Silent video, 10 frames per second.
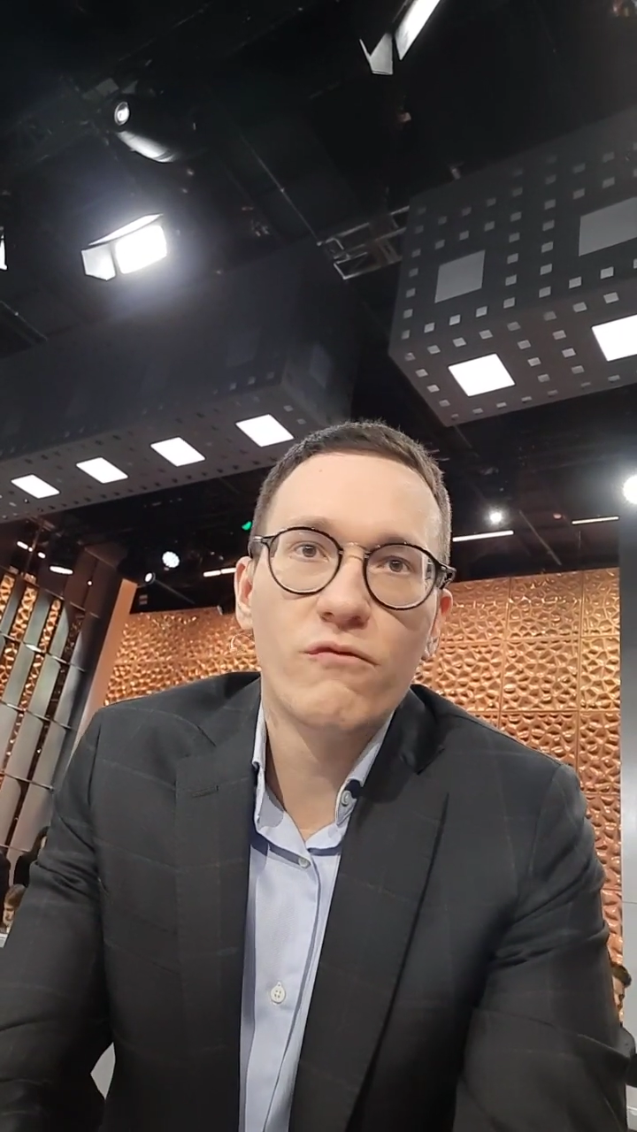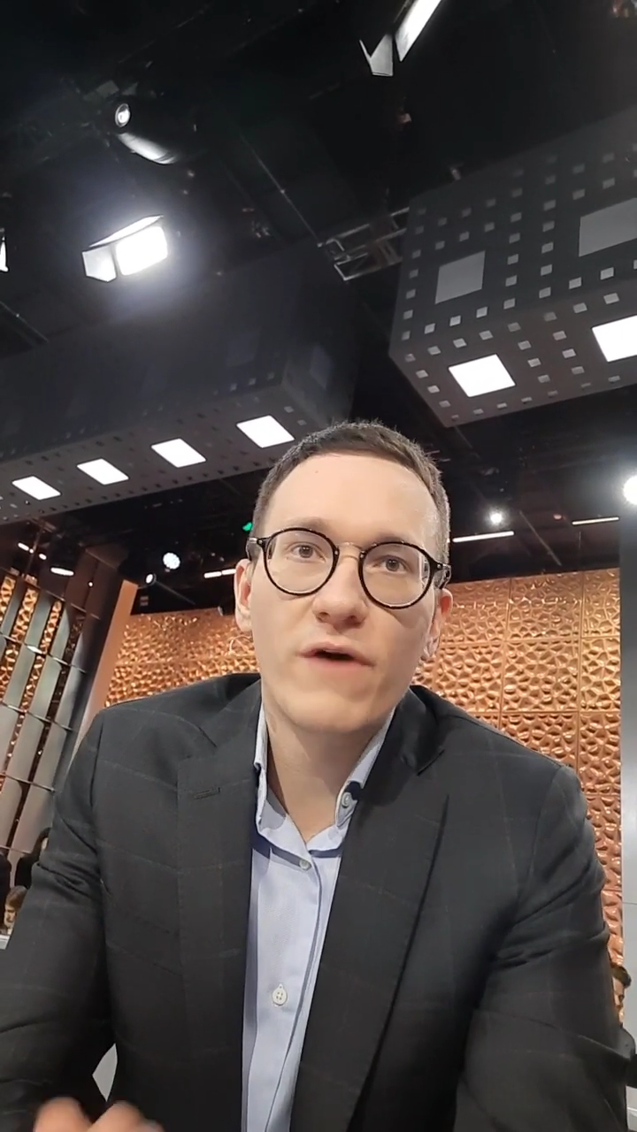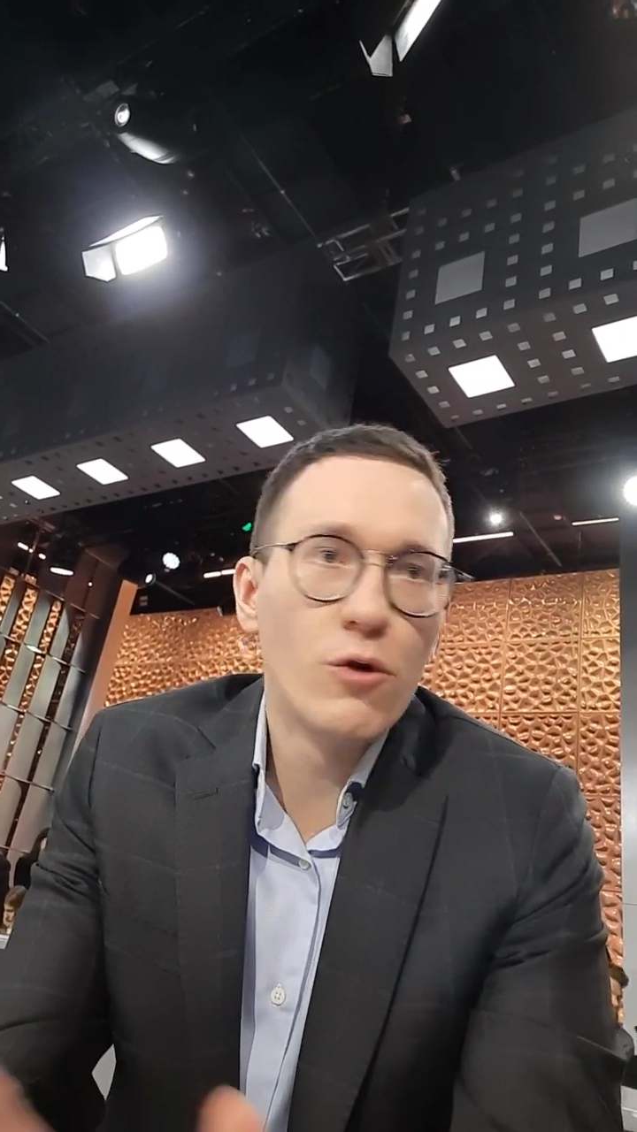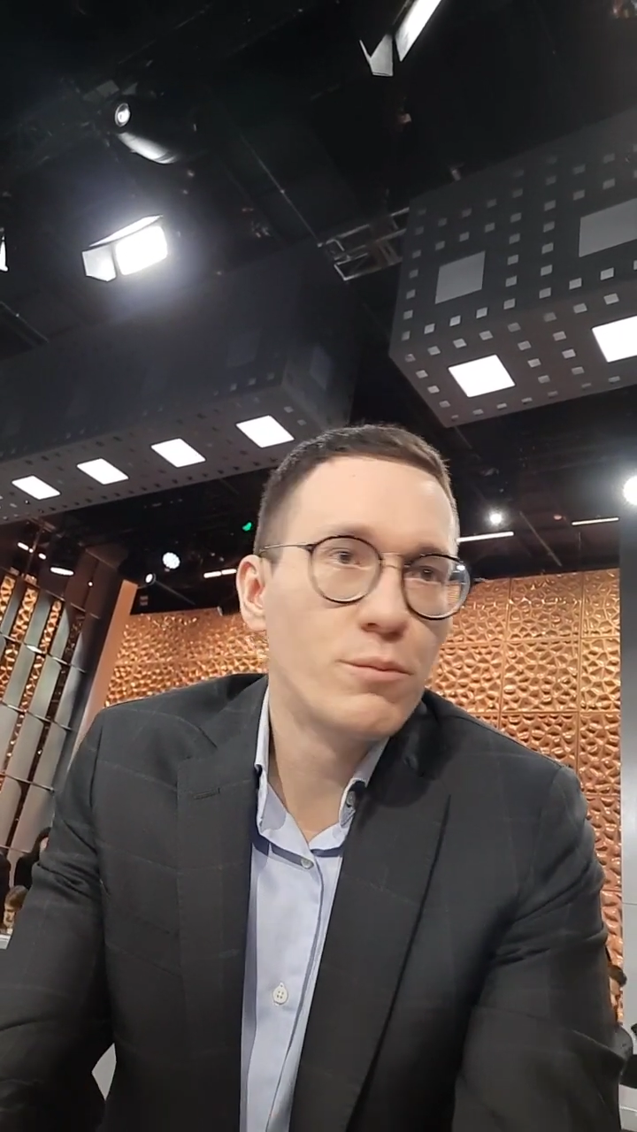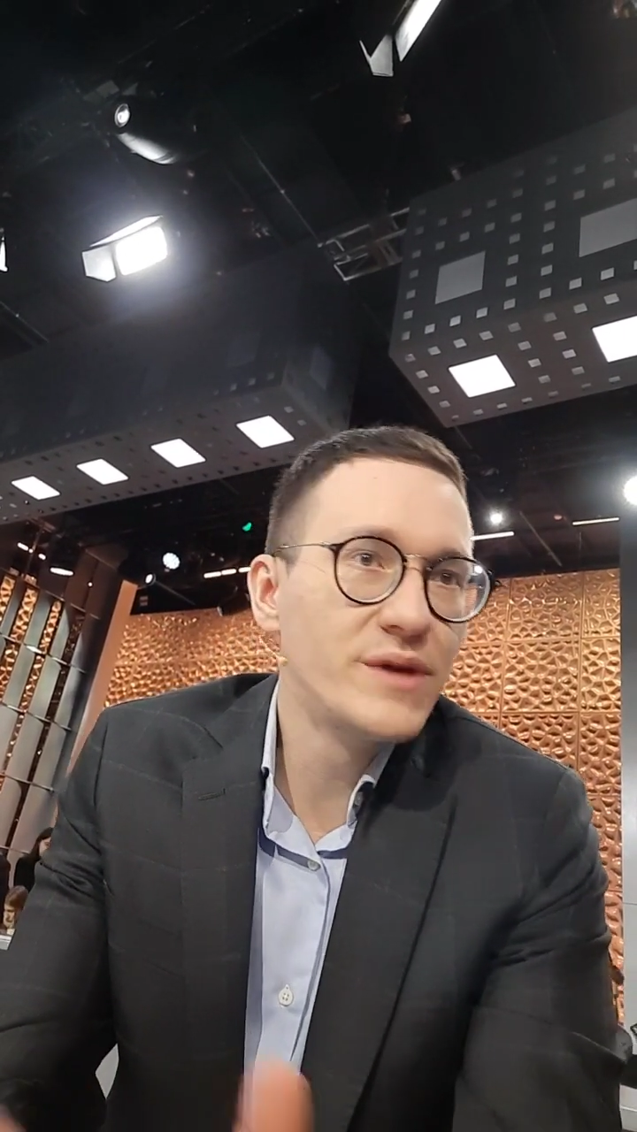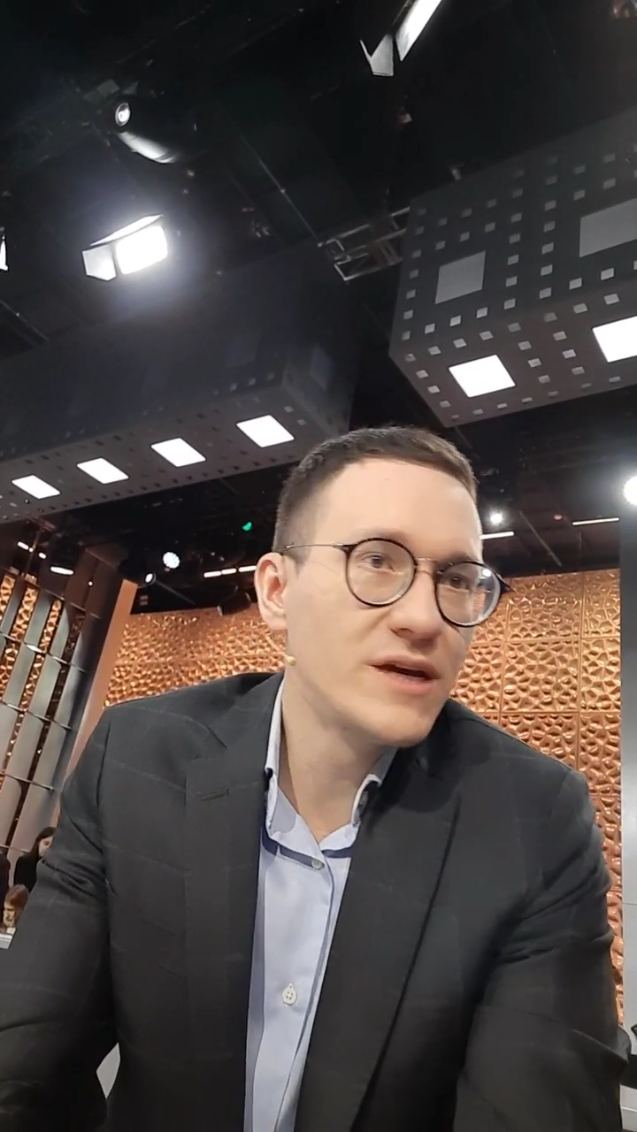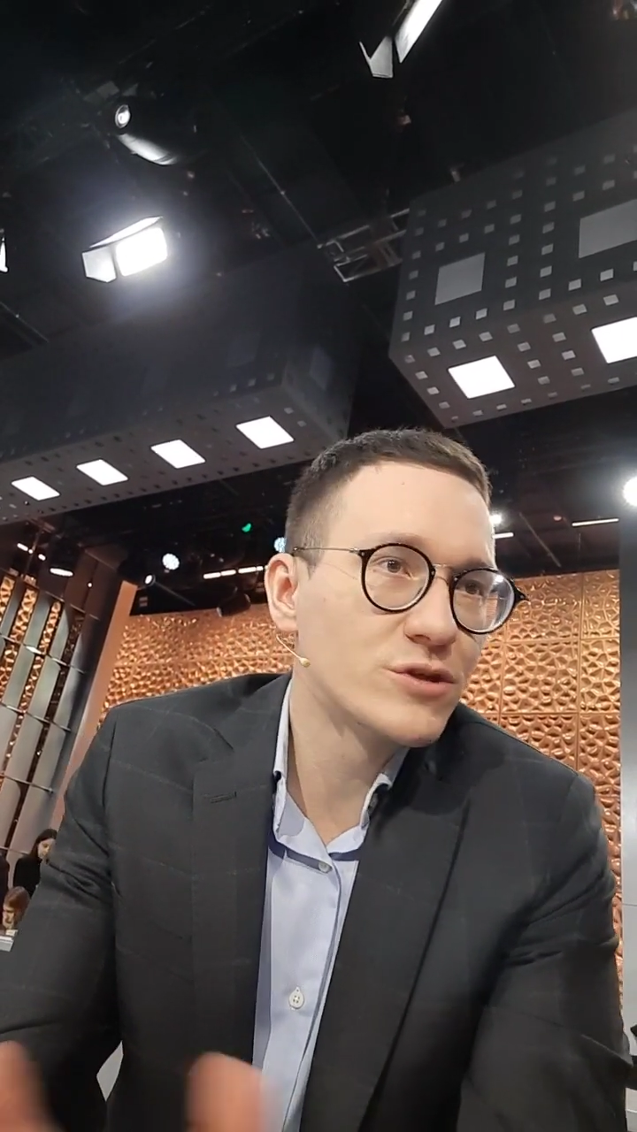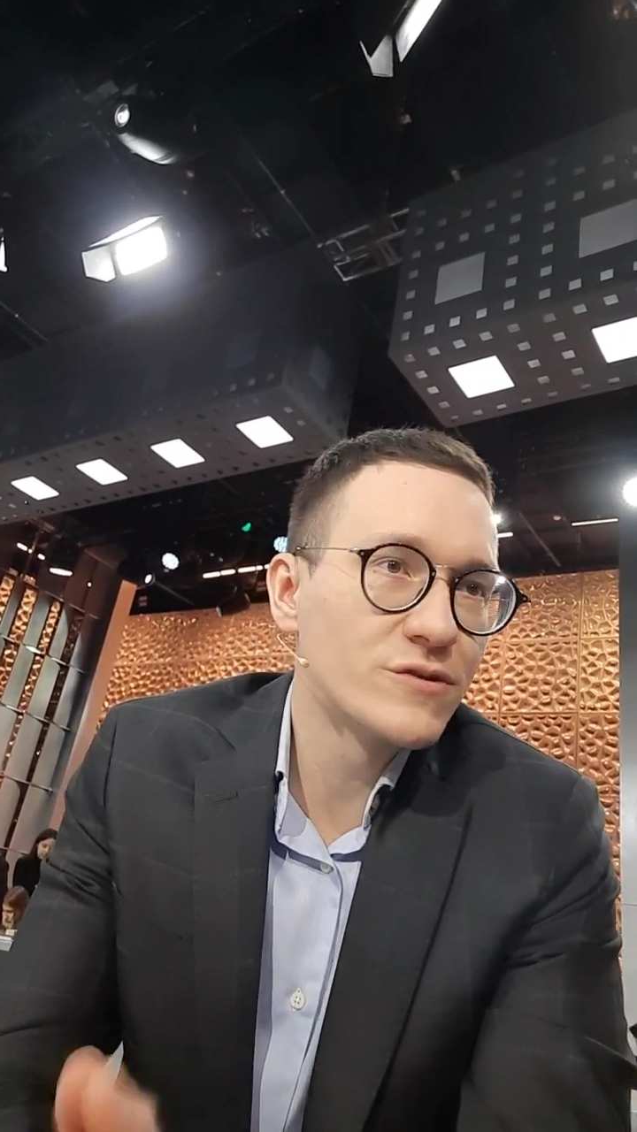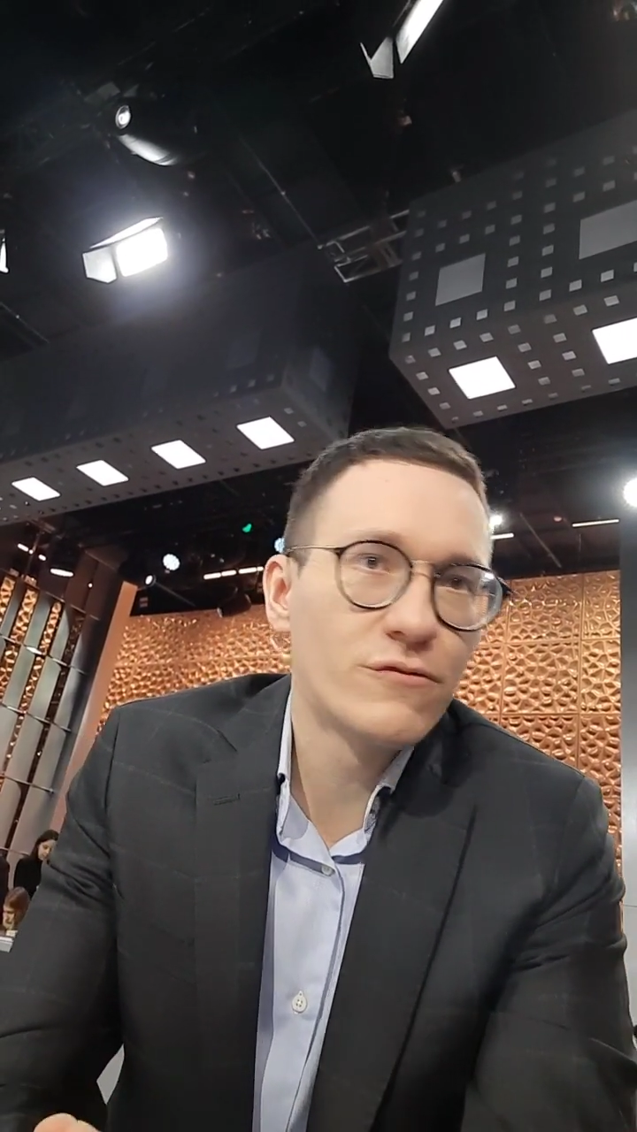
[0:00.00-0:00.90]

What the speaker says: well built